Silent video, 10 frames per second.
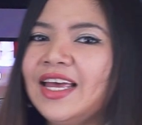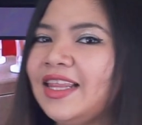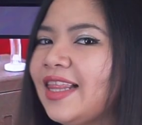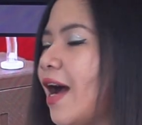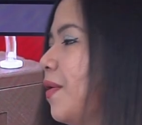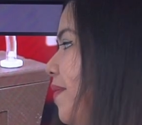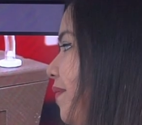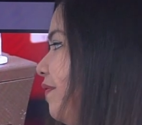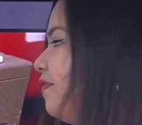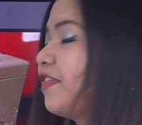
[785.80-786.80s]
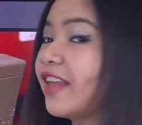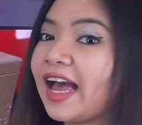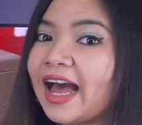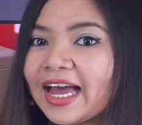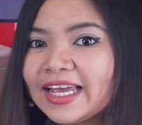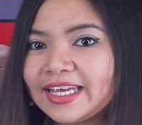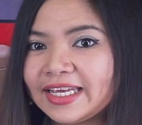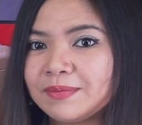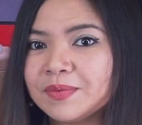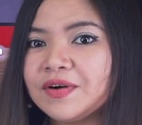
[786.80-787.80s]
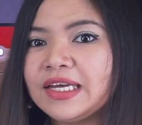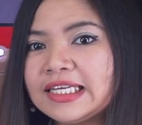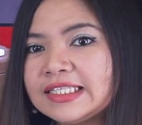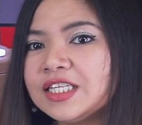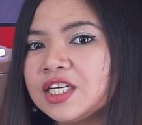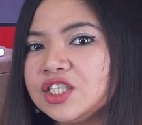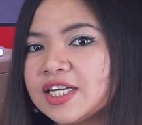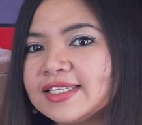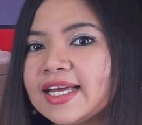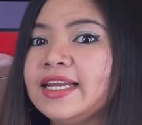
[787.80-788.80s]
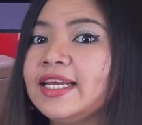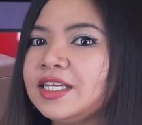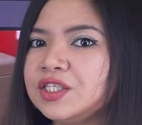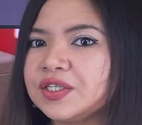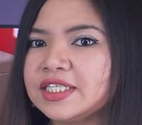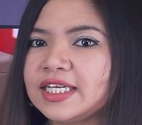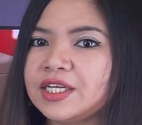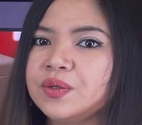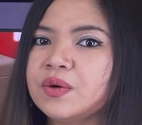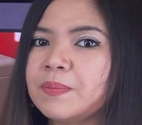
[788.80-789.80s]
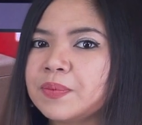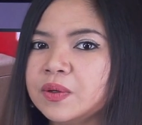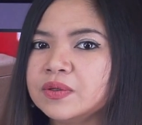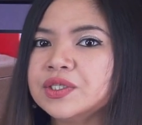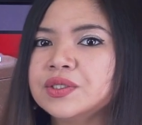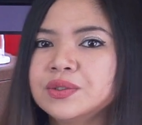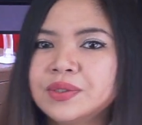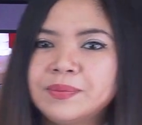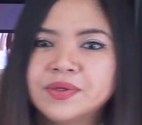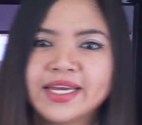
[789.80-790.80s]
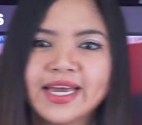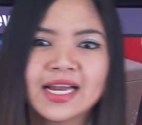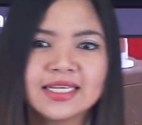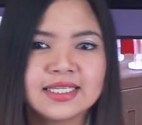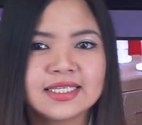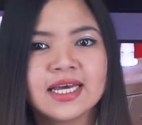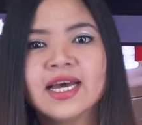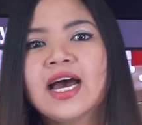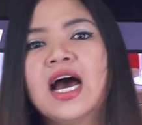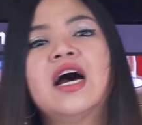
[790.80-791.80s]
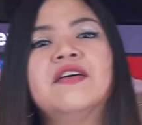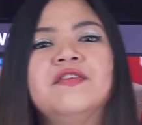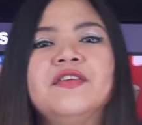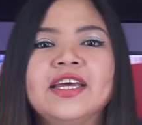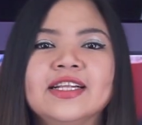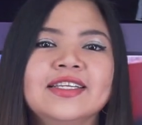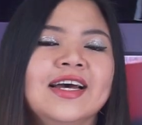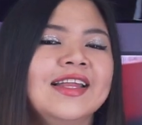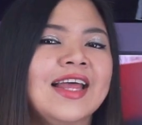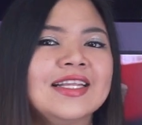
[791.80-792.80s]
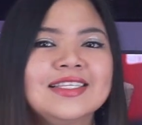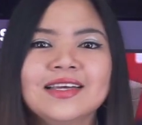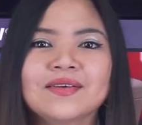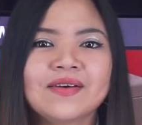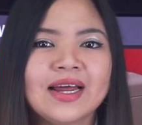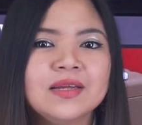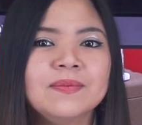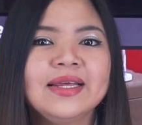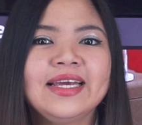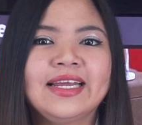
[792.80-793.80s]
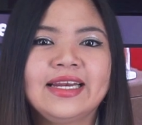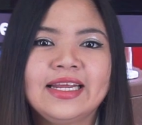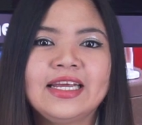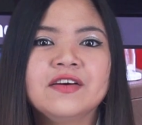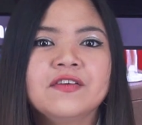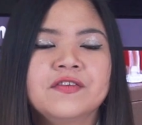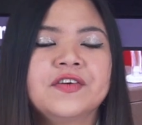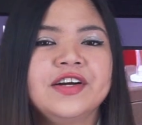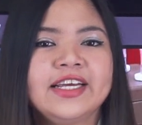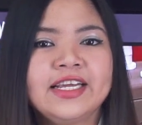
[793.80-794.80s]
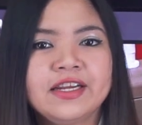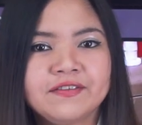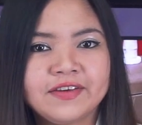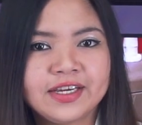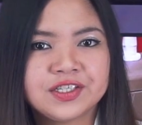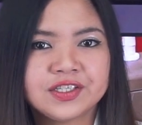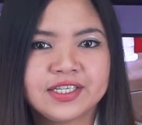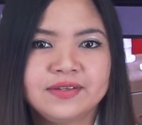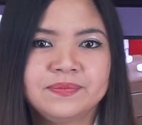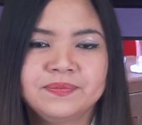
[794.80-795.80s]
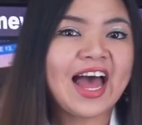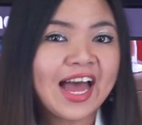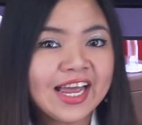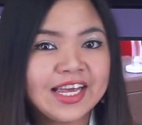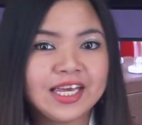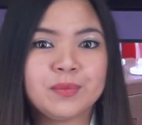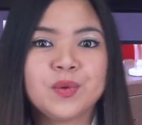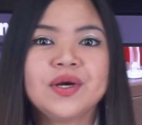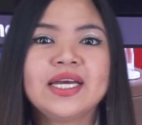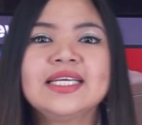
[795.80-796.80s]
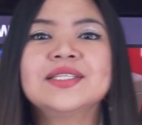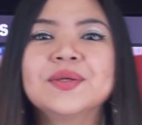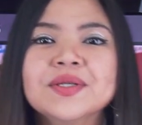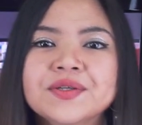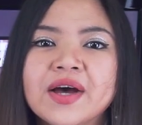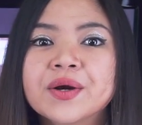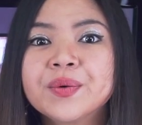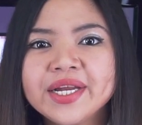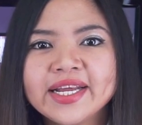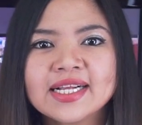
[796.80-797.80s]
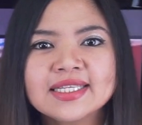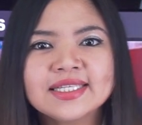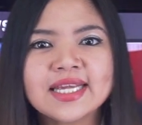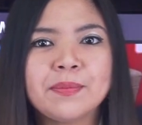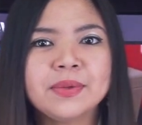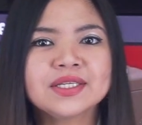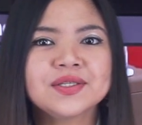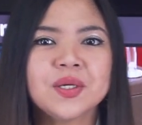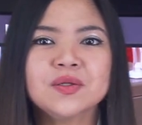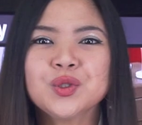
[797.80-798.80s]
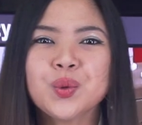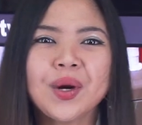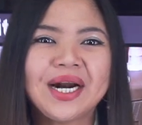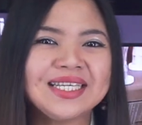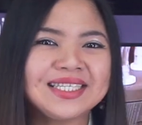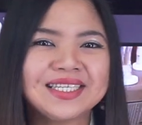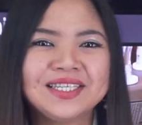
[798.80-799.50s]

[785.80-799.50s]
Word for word: Now, iHEMO is not just an interesting new approach to hemodialysis, a field that's incredibly in need for innovation. iHEMO is also a critical stepping stone towards the